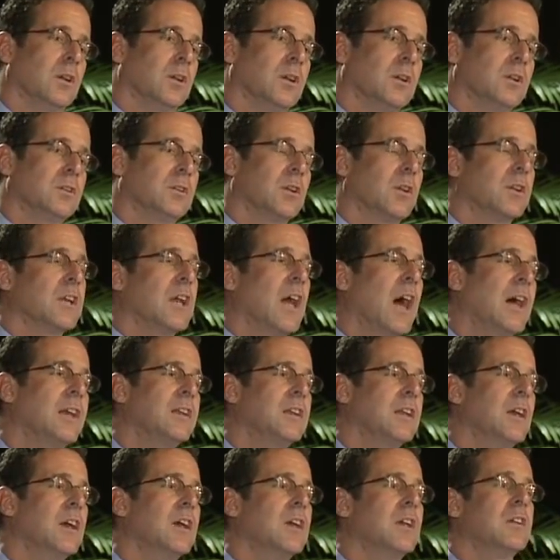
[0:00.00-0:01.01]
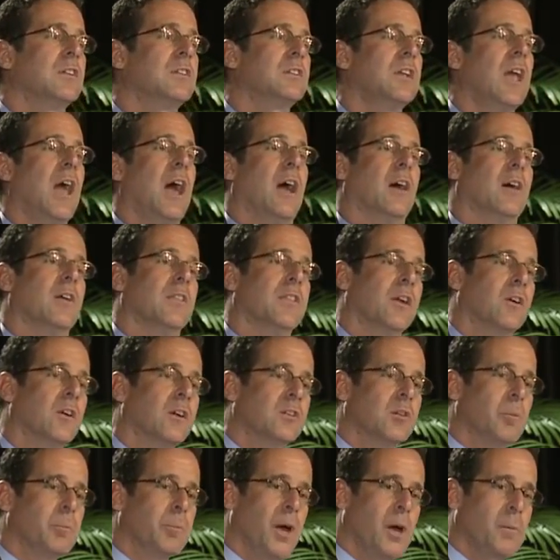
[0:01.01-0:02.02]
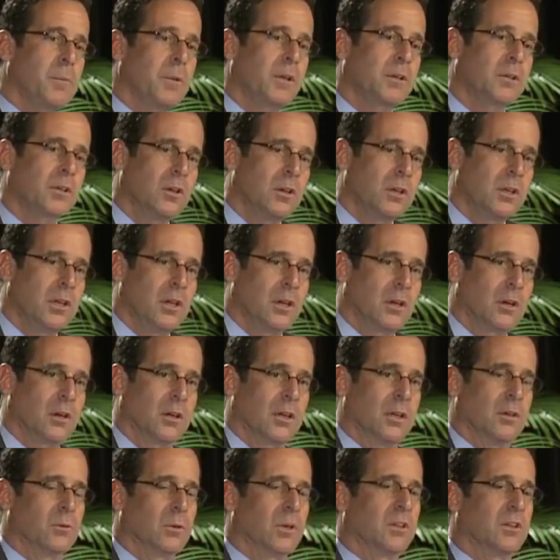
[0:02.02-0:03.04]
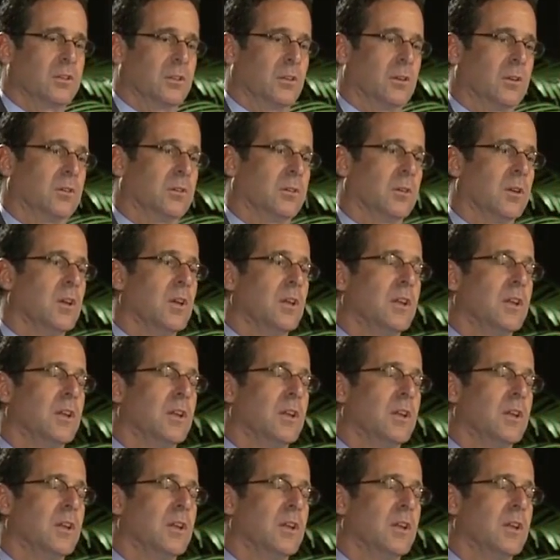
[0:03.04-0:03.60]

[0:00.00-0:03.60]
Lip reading: So the idea is, yeah, there is a public good here in research.